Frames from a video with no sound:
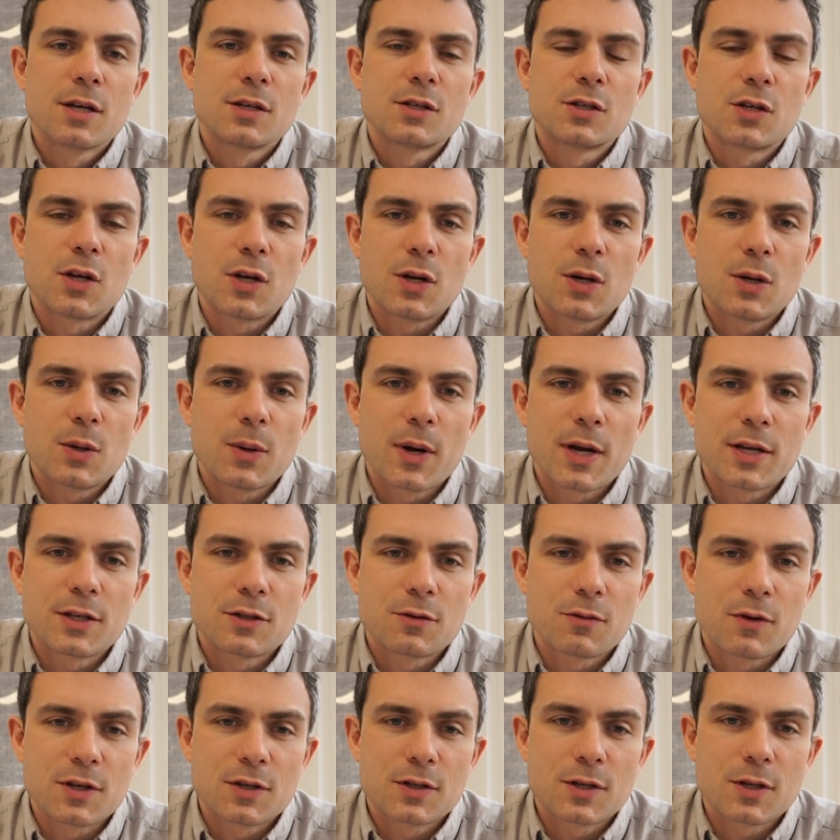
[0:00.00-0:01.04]
to
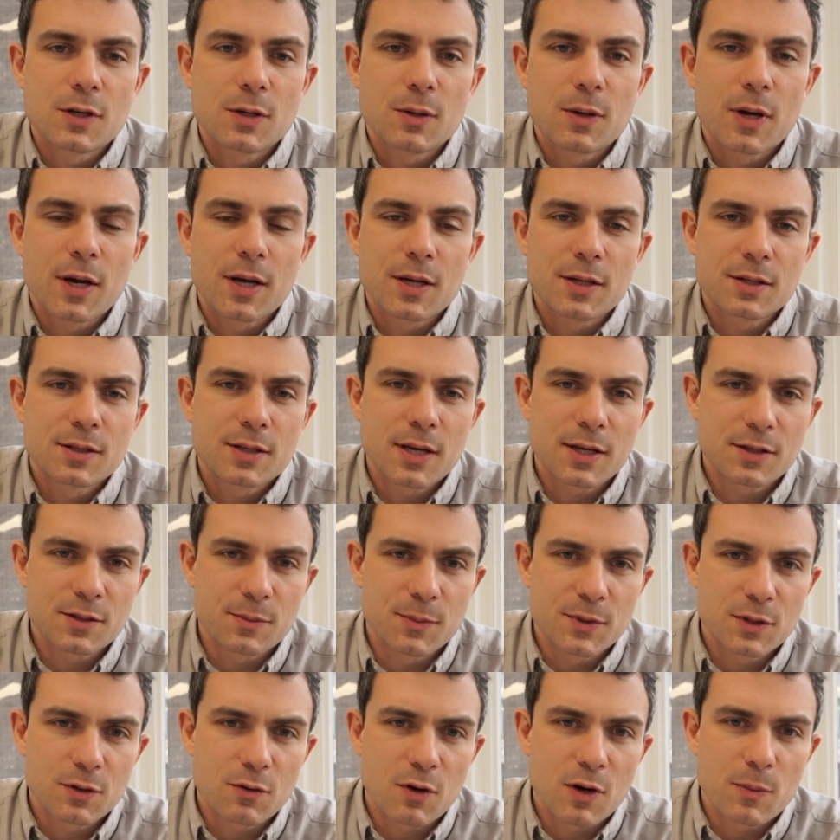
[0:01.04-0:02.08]
enter into a
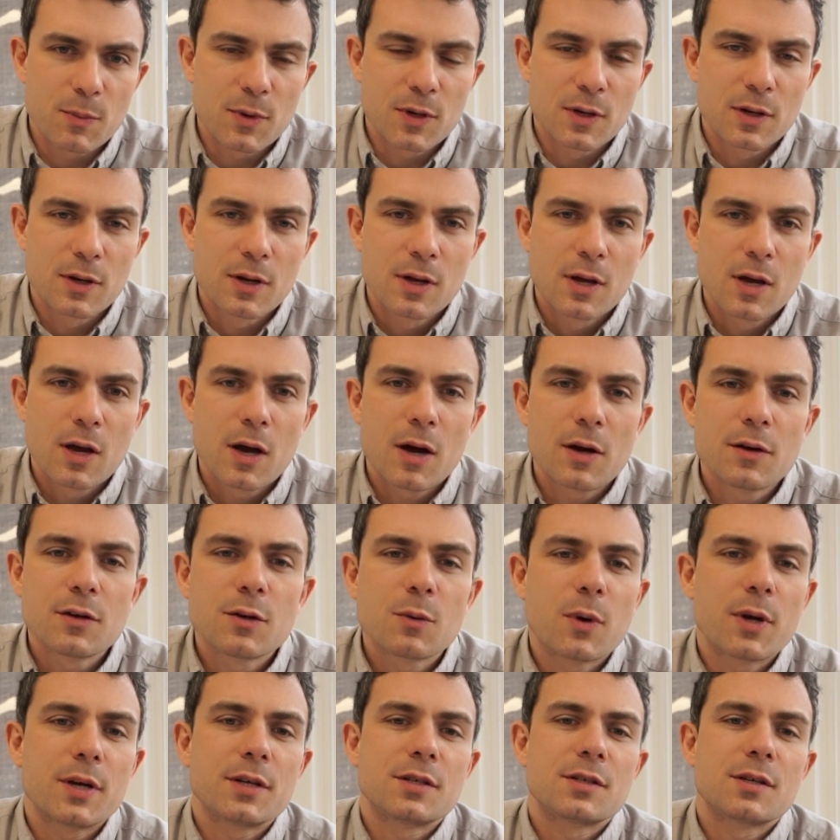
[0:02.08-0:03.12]
settlement agreement, under
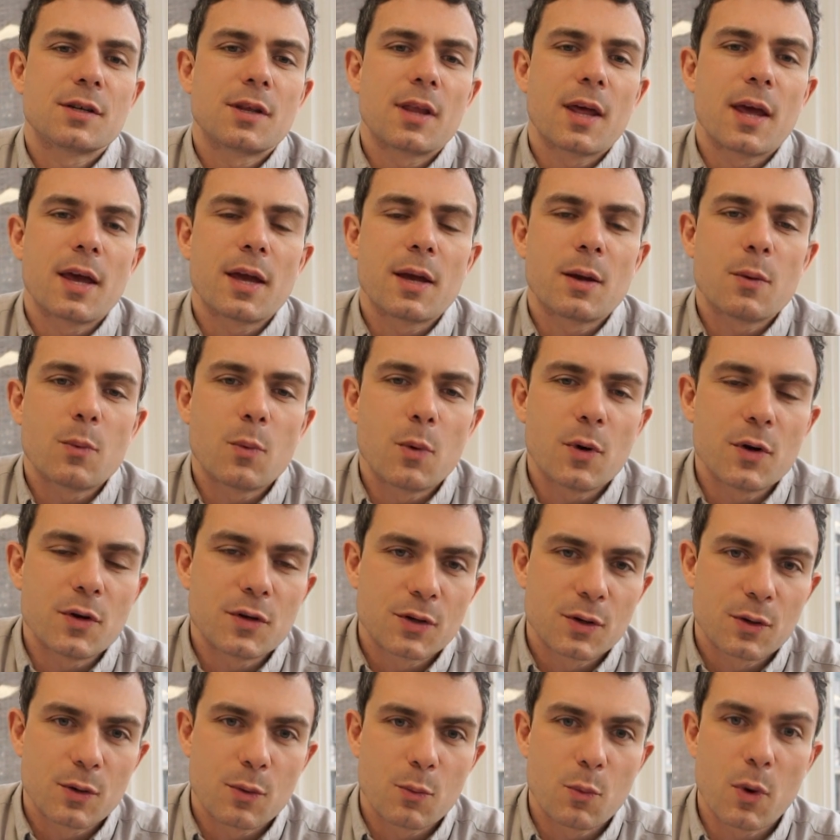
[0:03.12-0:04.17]
which they would
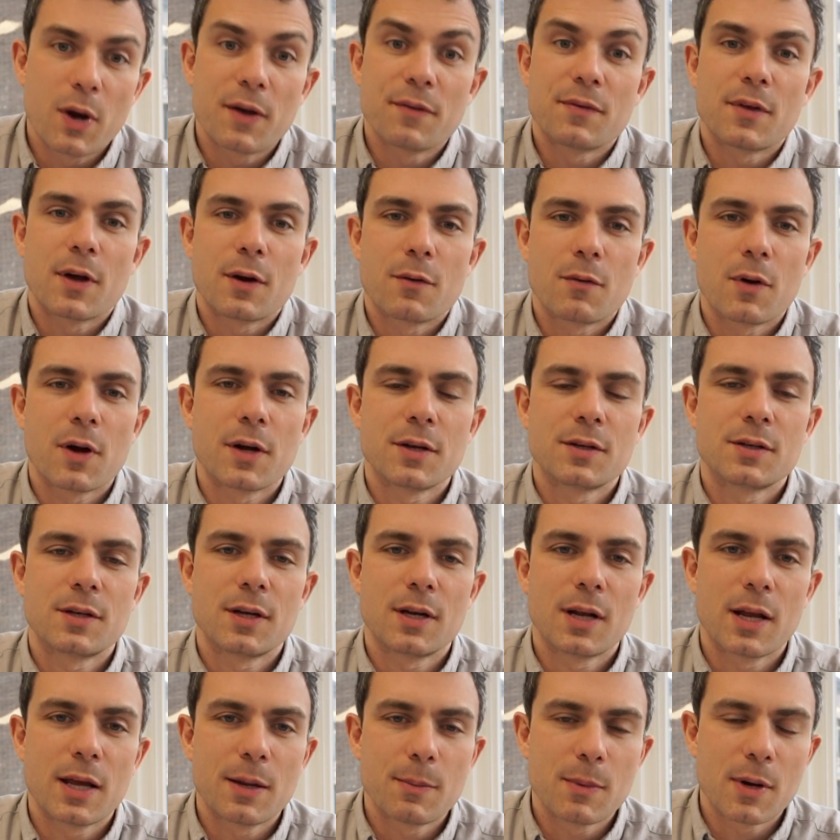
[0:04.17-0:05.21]
waive their right to
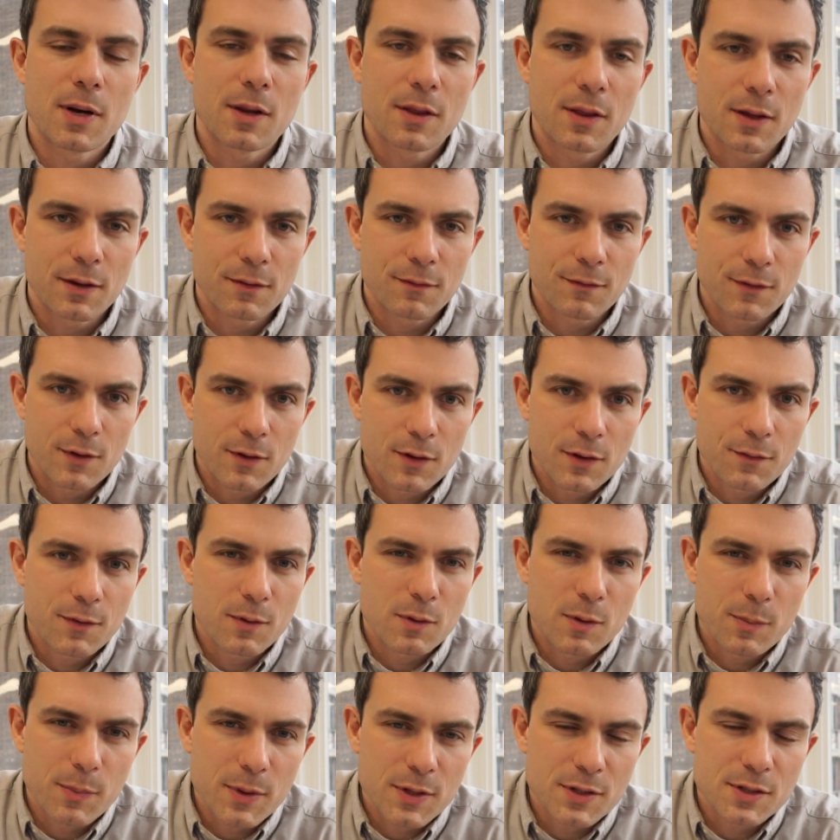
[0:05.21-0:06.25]
claim anything further from
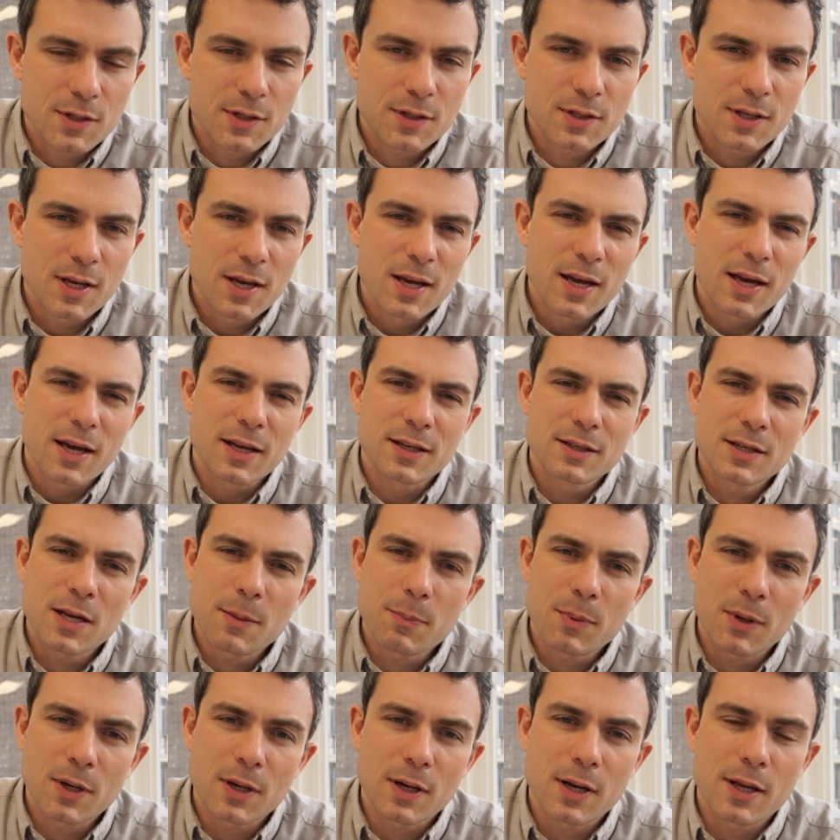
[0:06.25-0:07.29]
the business, and
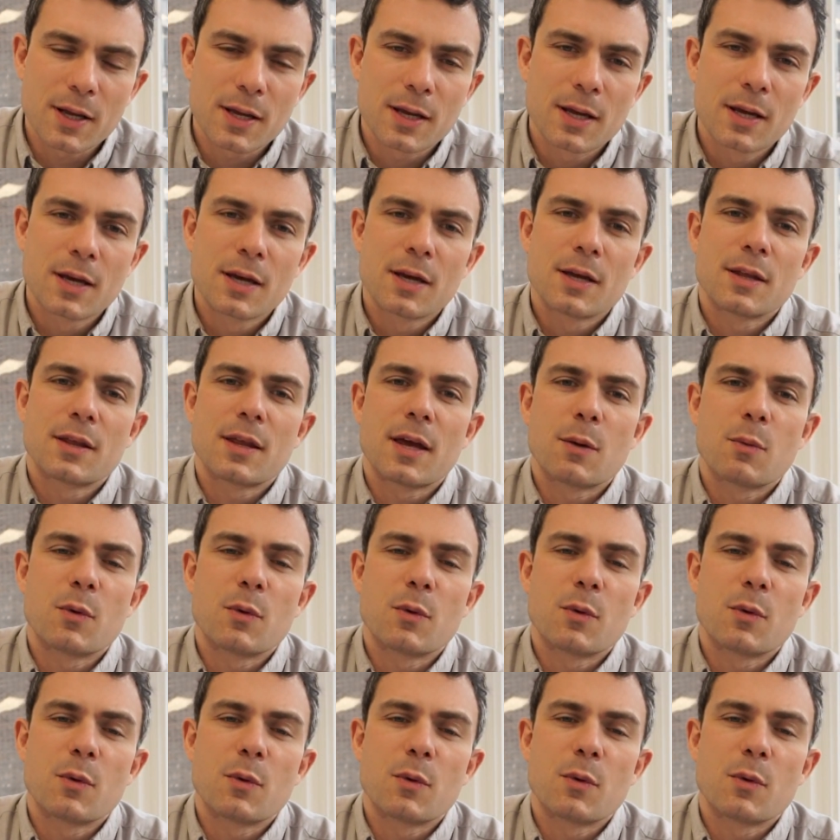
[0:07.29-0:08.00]
typically they